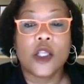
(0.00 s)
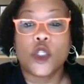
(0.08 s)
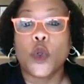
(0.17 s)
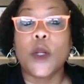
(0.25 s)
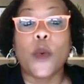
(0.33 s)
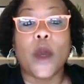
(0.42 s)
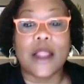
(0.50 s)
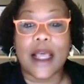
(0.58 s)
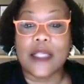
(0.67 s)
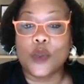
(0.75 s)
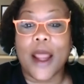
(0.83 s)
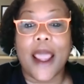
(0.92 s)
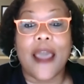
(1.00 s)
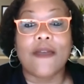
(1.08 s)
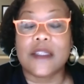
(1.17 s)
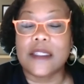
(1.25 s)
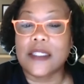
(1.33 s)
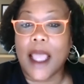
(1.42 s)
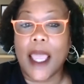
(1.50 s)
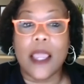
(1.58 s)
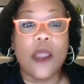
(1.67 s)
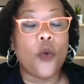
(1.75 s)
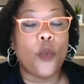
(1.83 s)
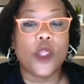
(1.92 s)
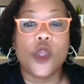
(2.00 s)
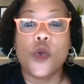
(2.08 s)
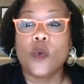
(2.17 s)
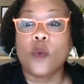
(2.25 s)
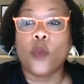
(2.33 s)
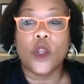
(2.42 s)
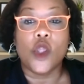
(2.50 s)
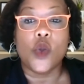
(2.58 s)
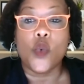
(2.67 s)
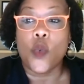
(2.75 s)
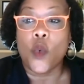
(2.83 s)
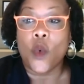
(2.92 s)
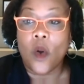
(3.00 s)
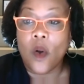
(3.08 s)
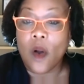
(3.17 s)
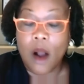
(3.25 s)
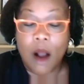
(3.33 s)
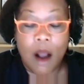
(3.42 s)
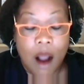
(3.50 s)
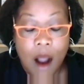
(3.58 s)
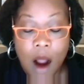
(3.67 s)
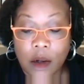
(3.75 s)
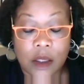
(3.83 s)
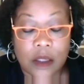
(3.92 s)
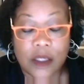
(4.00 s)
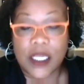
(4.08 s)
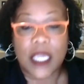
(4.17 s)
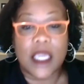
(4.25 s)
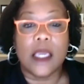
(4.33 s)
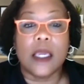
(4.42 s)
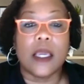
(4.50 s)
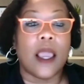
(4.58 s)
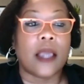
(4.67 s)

So anyway, that's what I have to say. When you are seeking